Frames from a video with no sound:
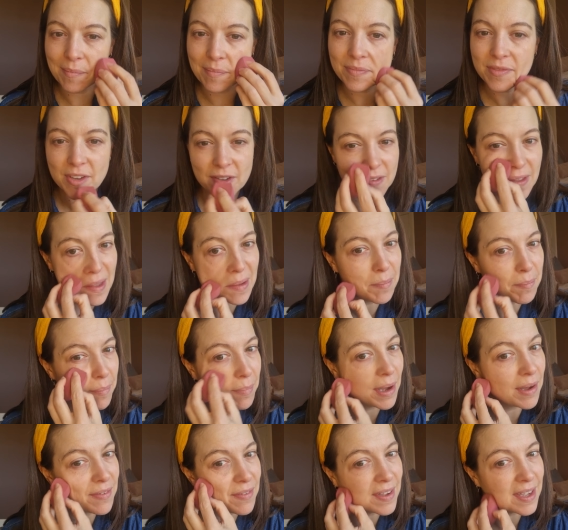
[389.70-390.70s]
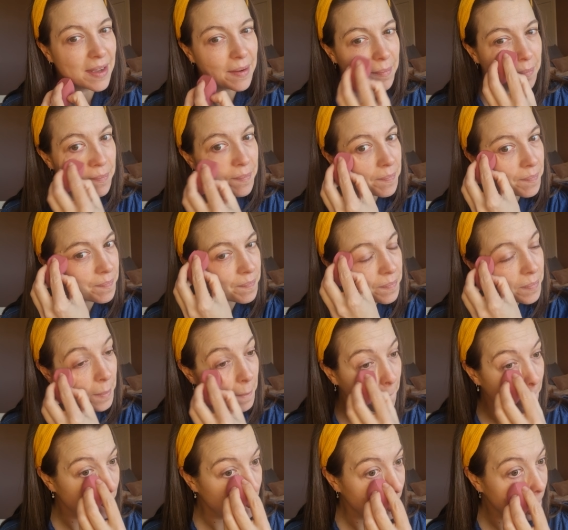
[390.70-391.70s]
Just keep buffing.
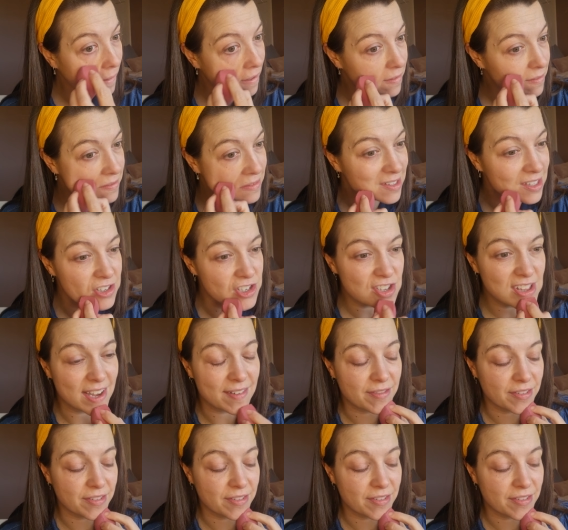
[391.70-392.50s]
You can do that